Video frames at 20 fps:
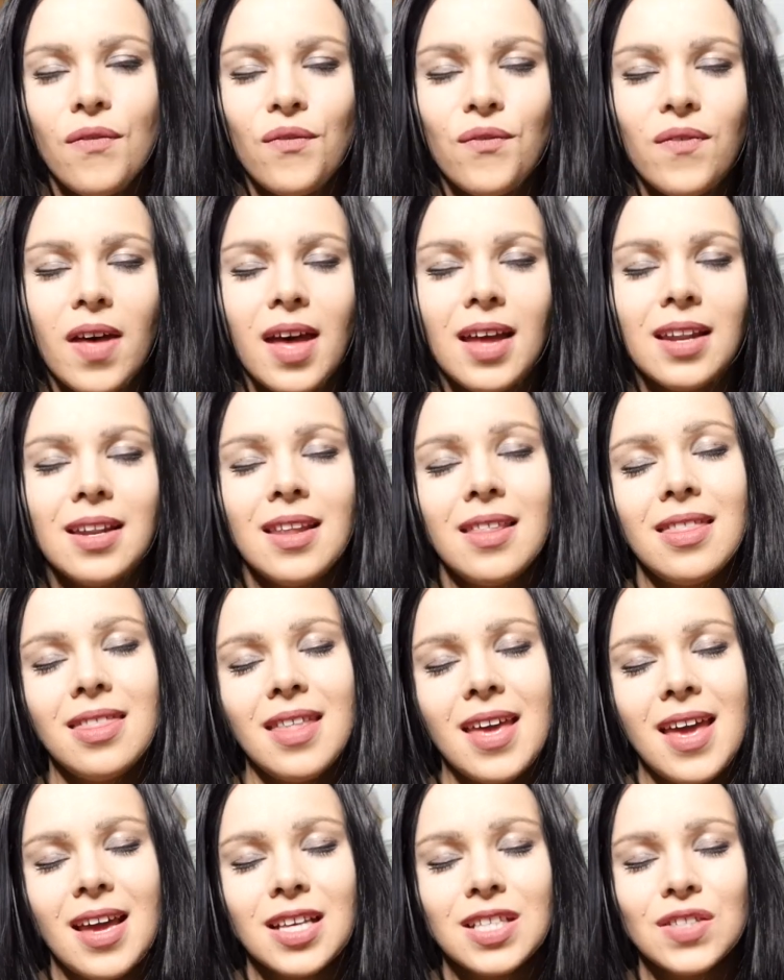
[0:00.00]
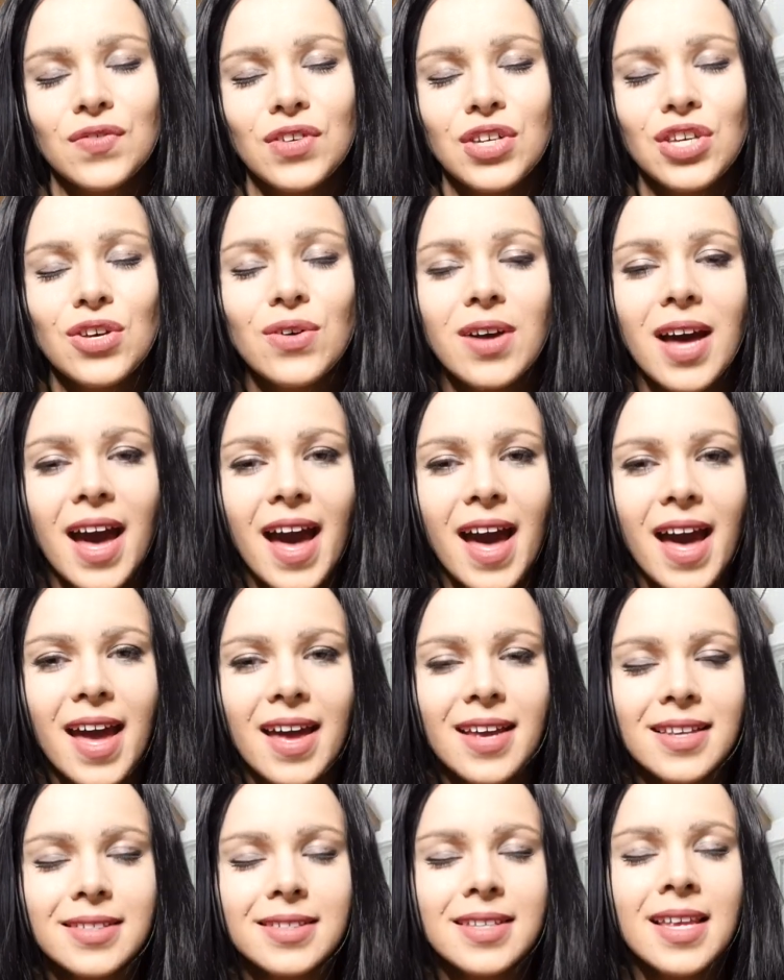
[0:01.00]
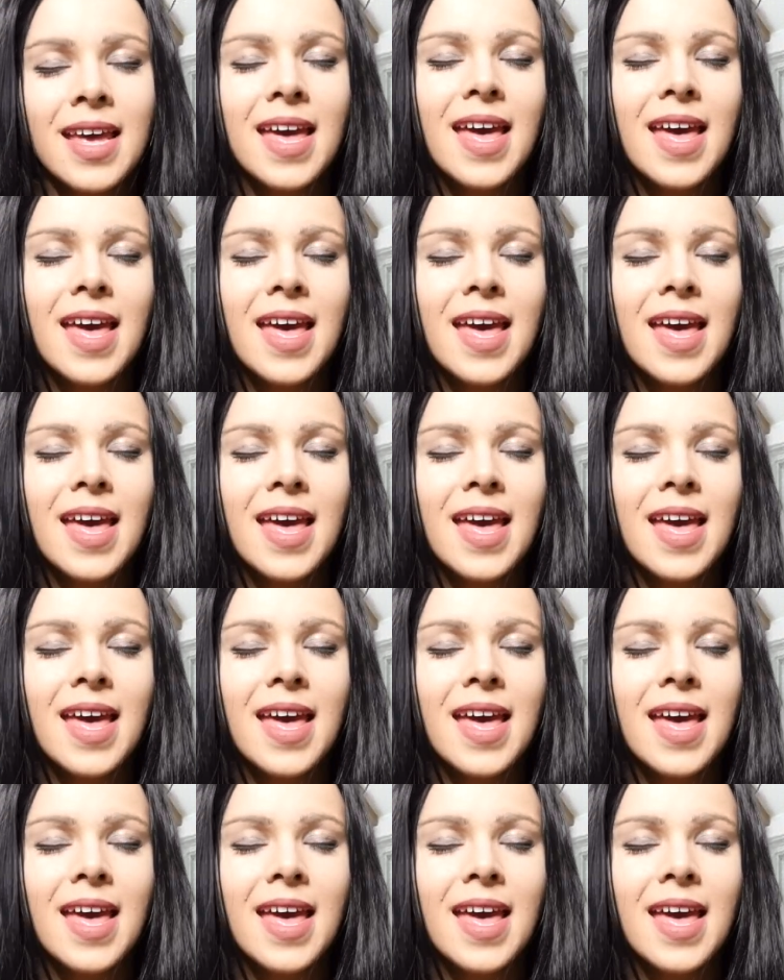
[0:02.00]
fun things for you guys.